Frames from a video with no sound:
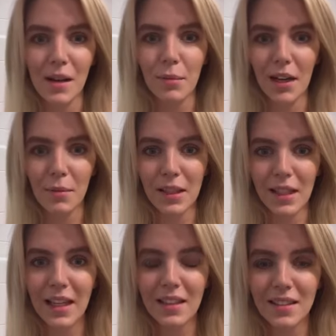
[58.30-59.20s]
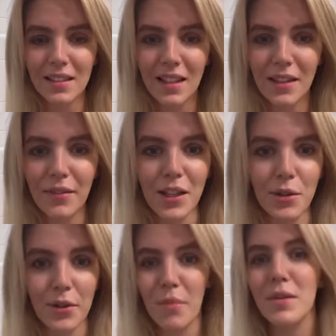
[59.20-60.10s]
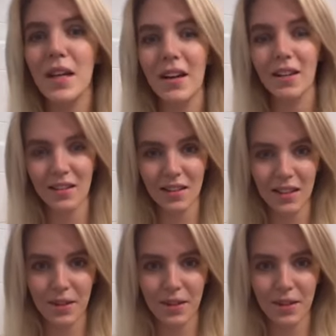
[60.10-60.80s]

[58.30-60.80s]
And I'm gonna be late if I do crimped hair.